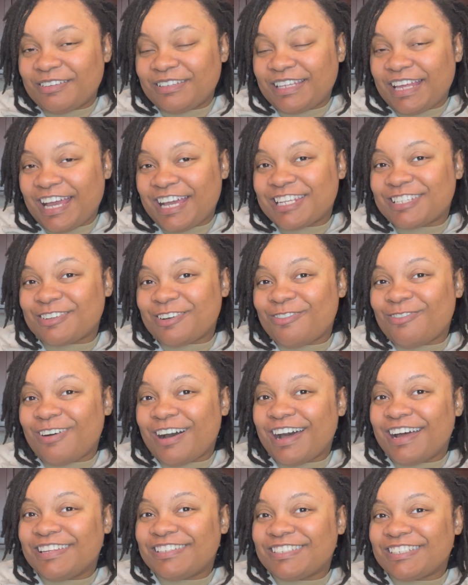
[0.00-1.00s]
Thanks for
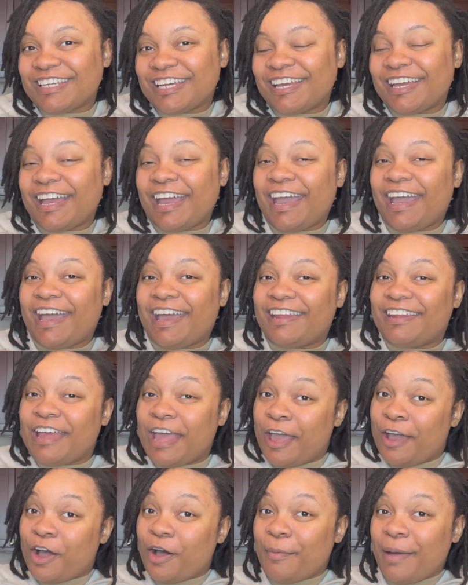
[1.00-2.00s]
watching, and
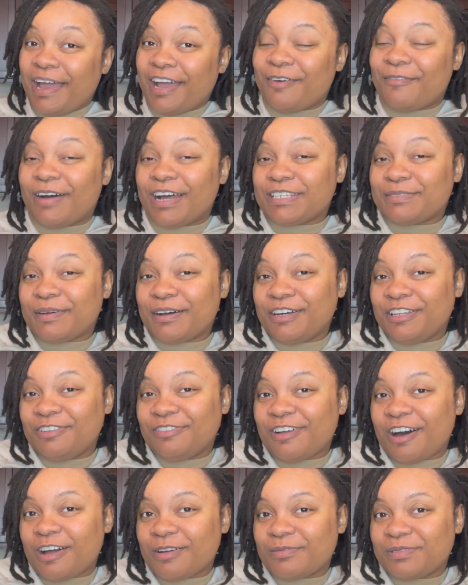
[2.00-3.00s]
go back and watch my other
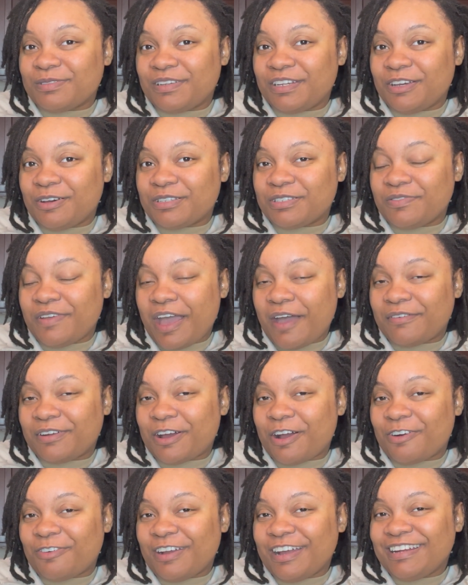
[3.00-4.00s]
VLOGMAS videos if you haven't
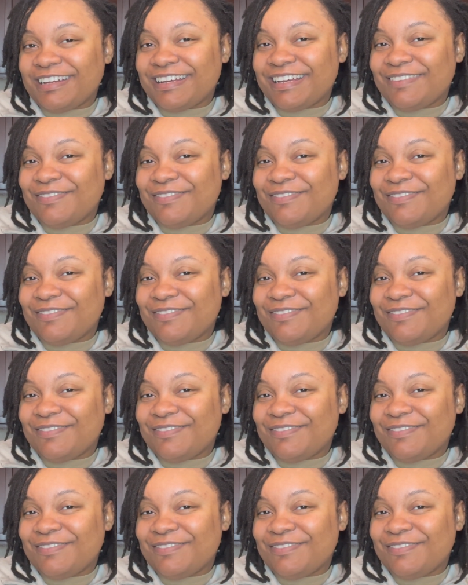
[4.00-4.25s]
already,